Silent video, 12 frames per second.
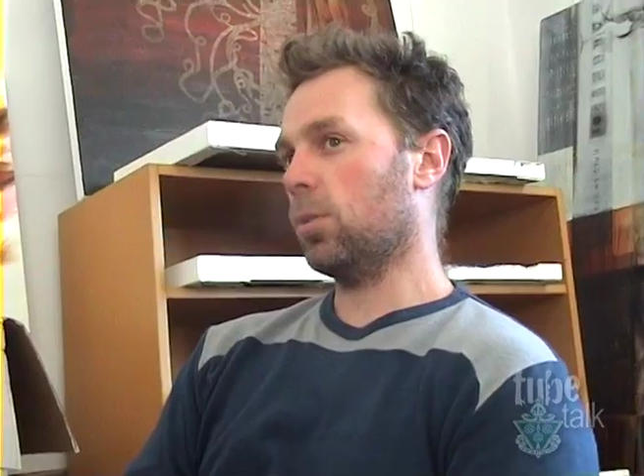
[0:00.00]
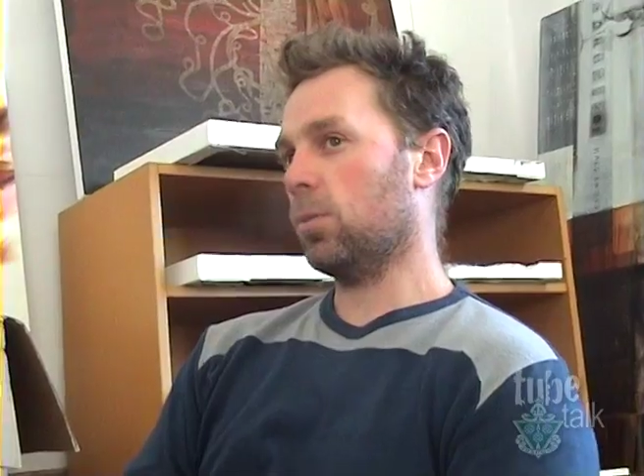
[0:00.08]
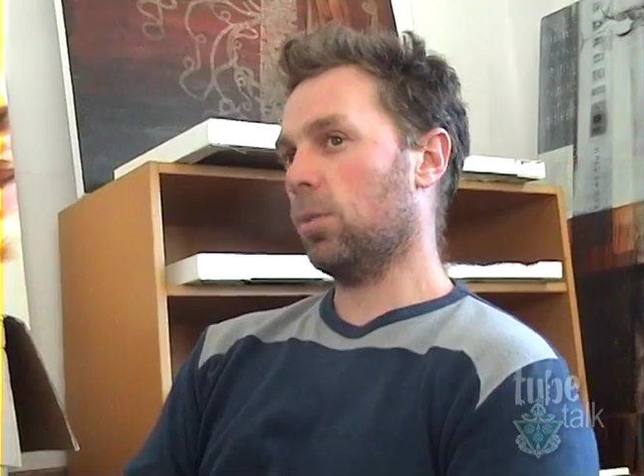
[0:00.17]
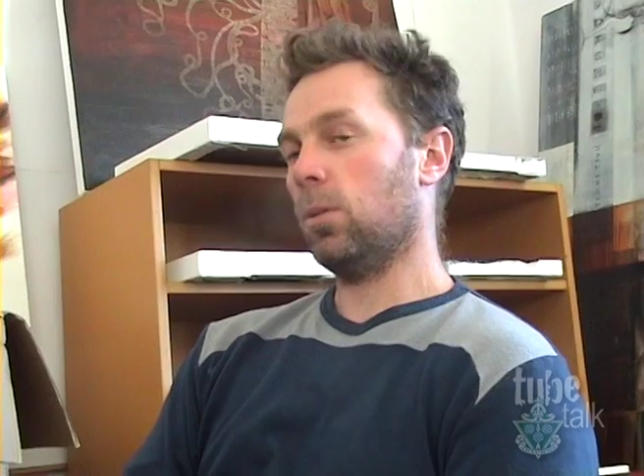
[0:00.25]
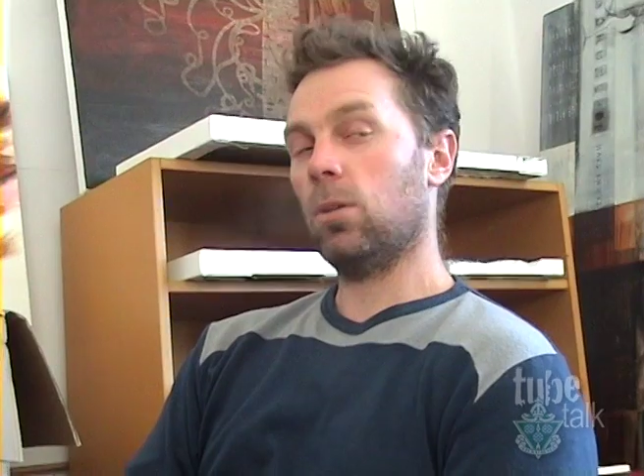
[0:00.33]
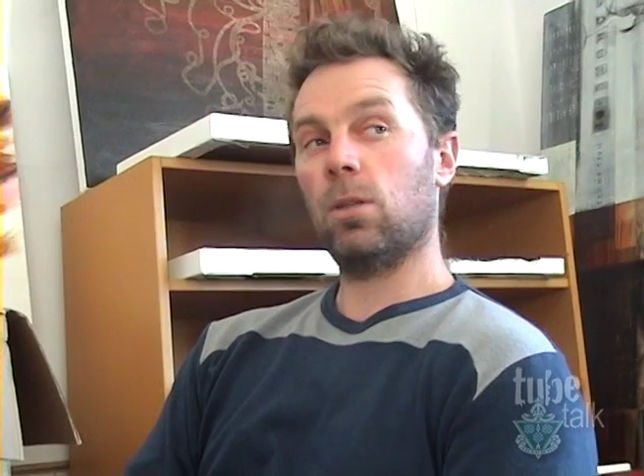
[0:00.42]

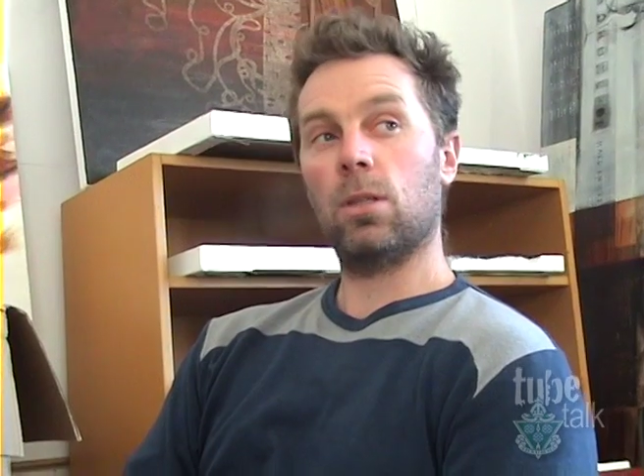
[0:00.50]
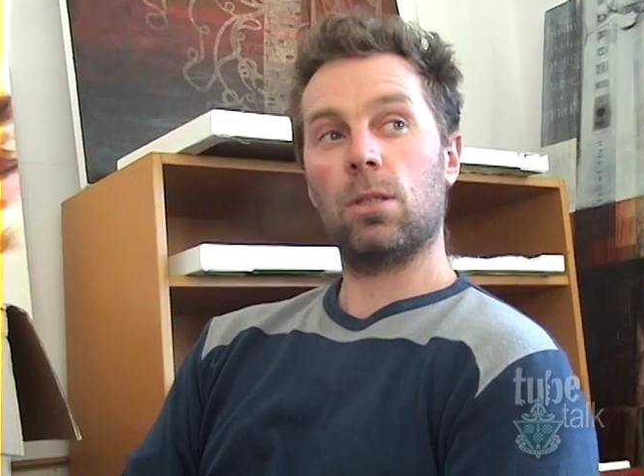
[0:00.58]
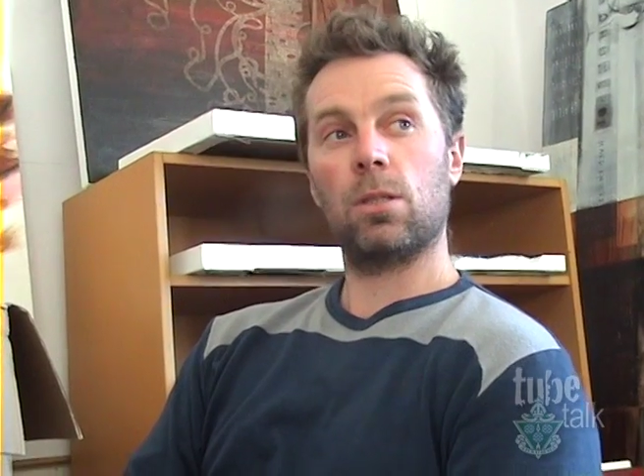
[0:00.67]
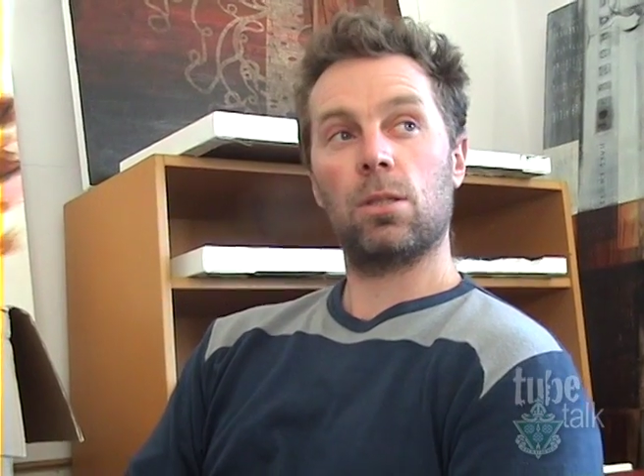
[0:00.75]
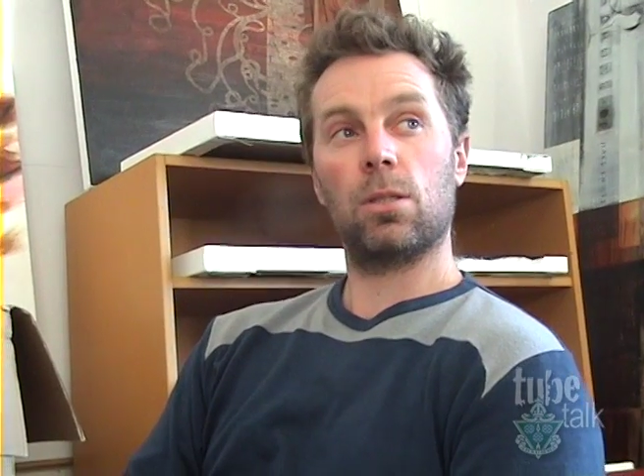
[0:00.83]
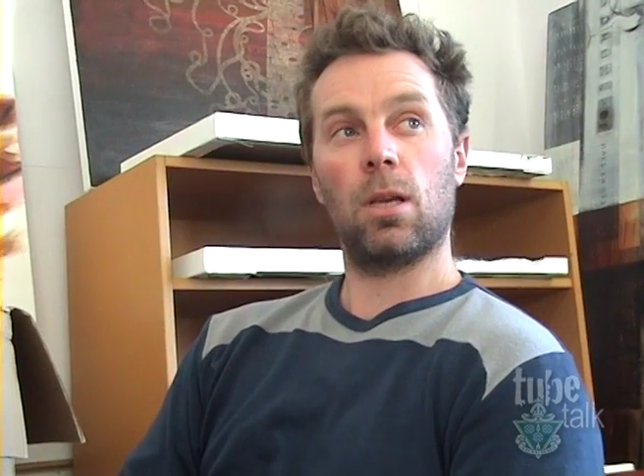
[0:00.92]
into a lot of
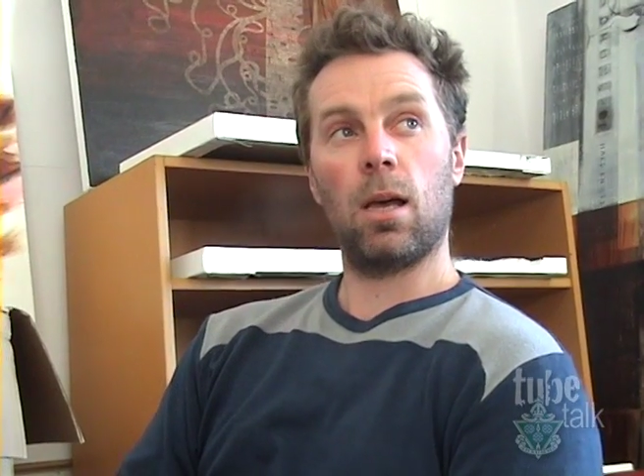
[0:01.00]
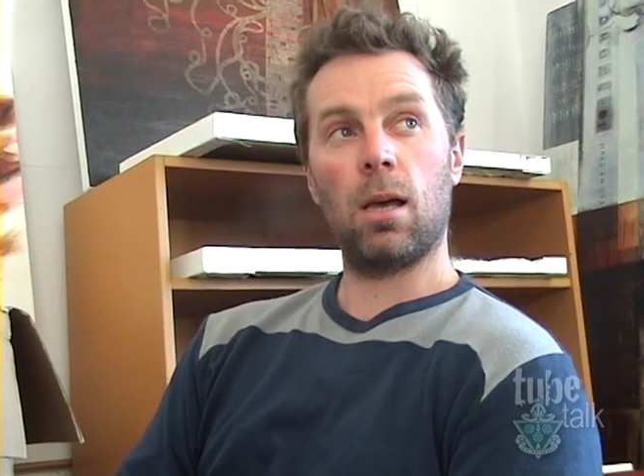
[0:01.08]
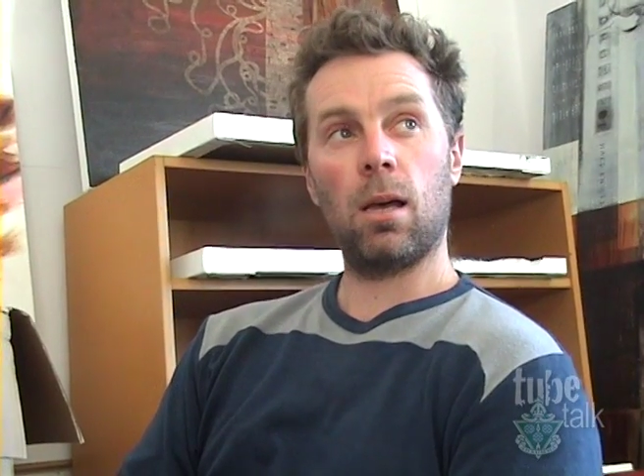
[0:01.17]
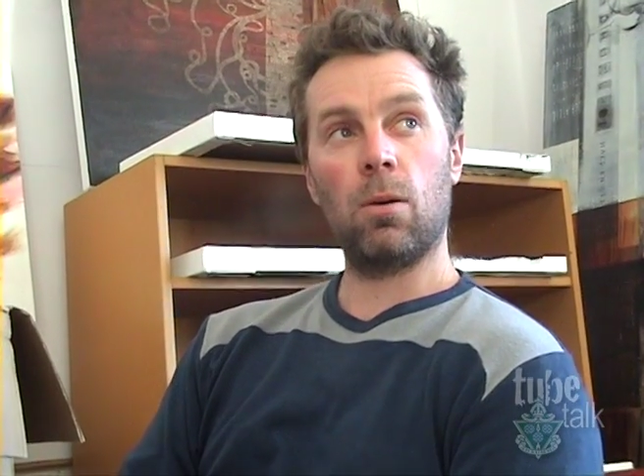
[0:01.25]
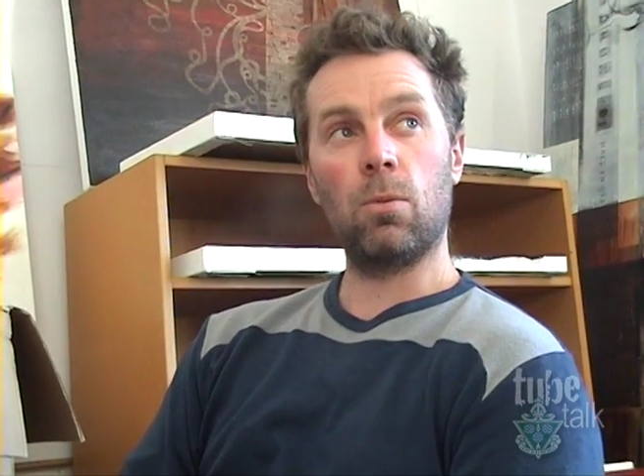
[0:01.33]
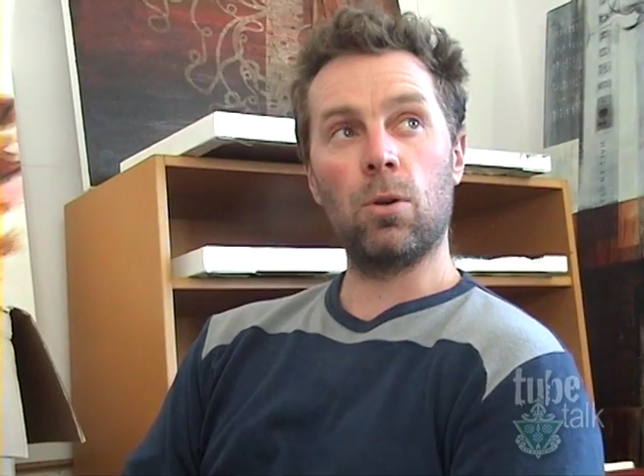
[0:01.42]
this
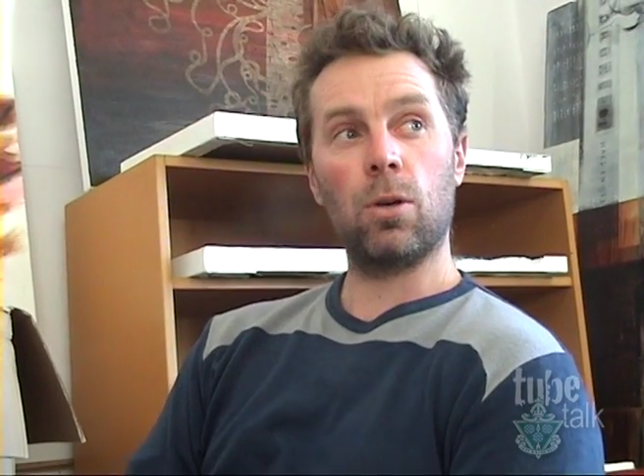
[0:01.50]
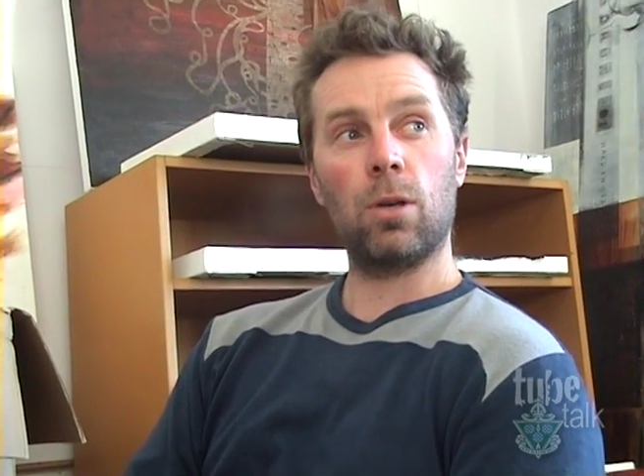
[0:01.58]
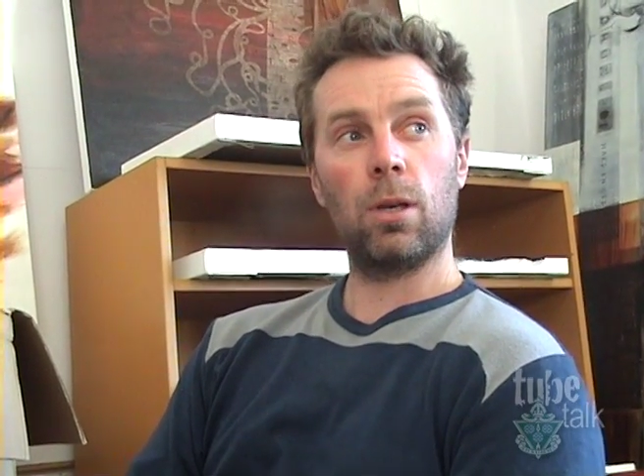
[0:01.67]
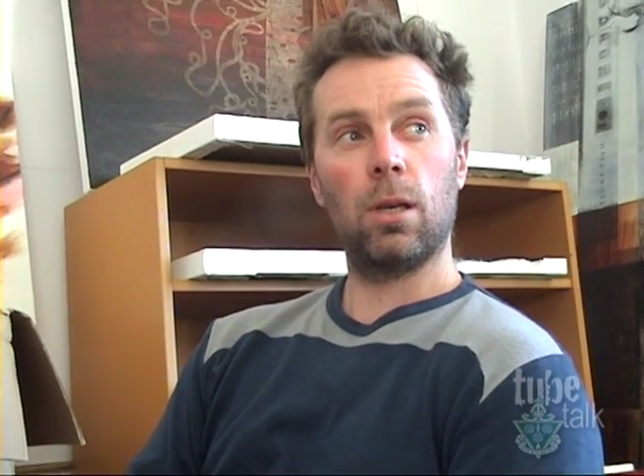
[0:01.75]
uh, work.